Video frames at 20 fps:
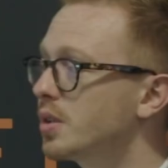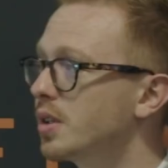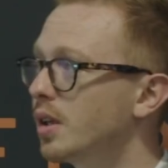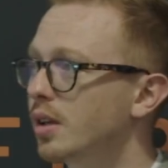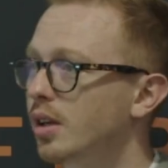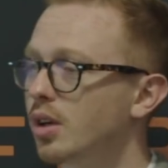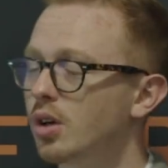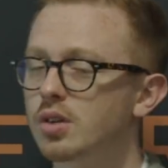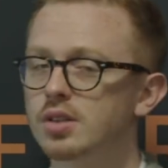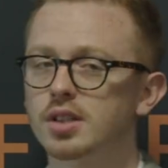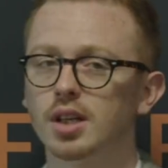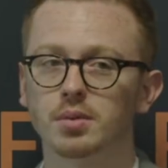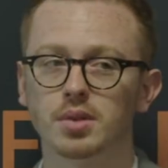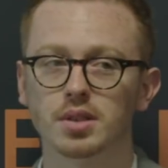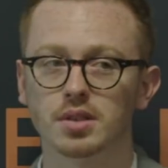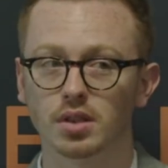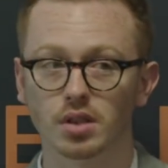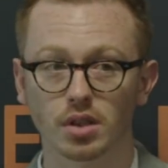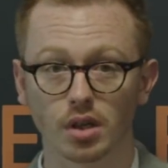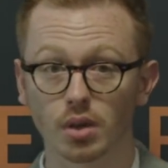So the concept
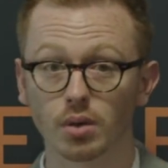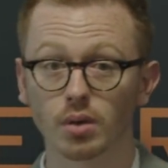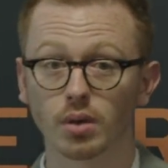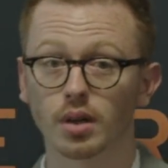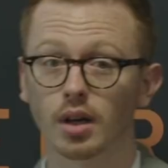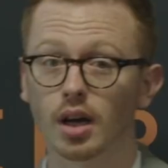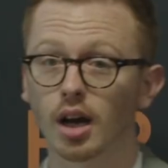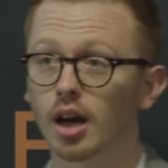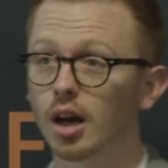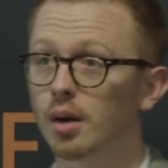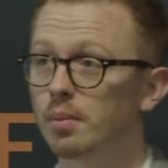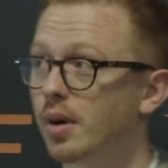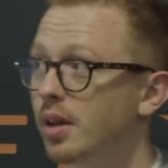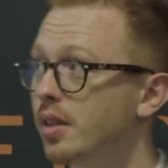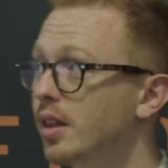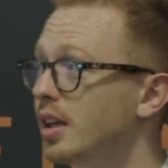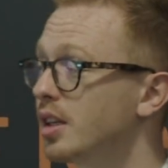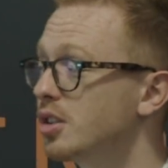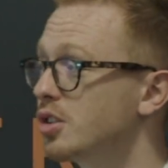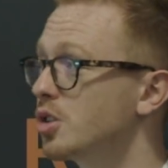isn't new. Um, I
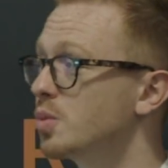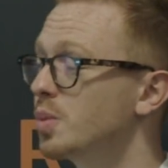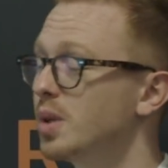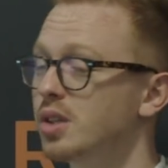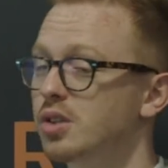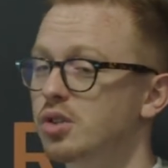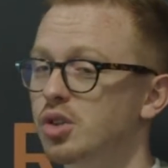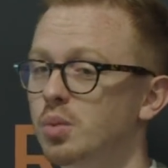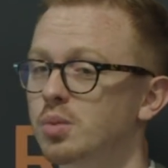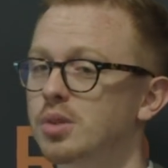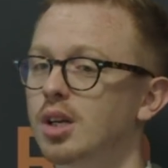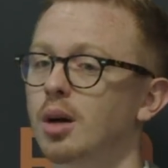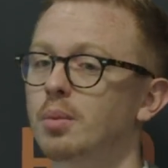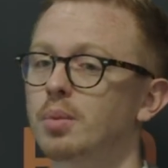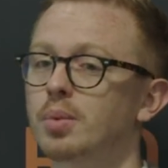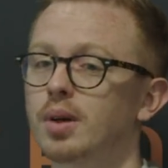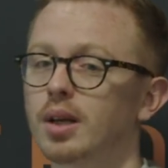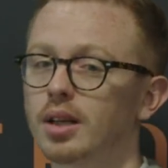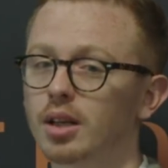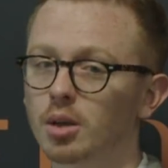think it's just been souped up
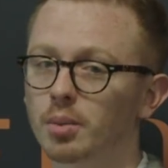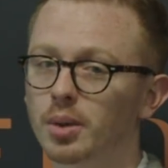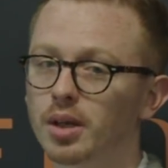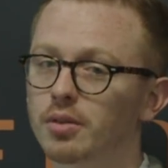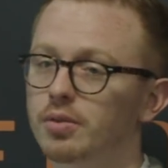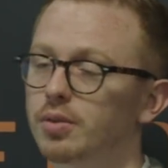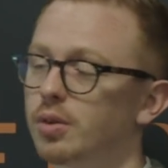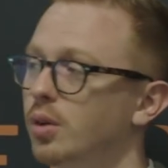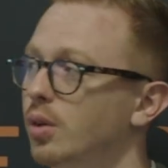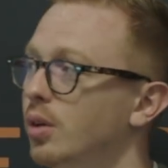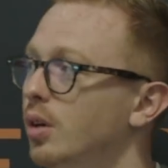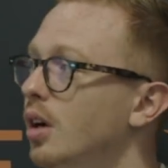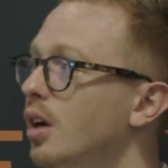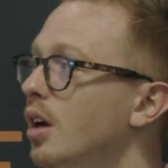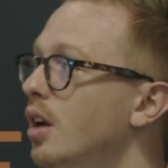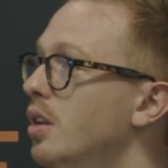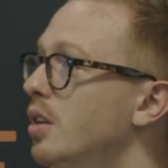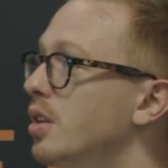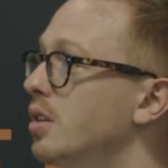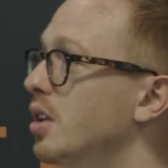a little bit for
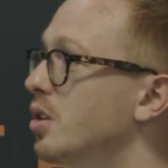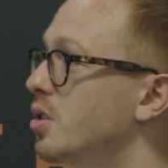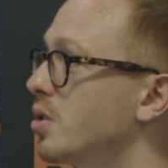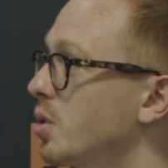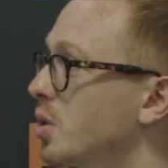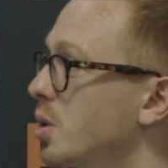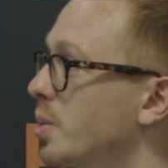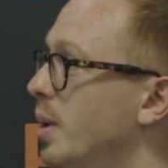the digital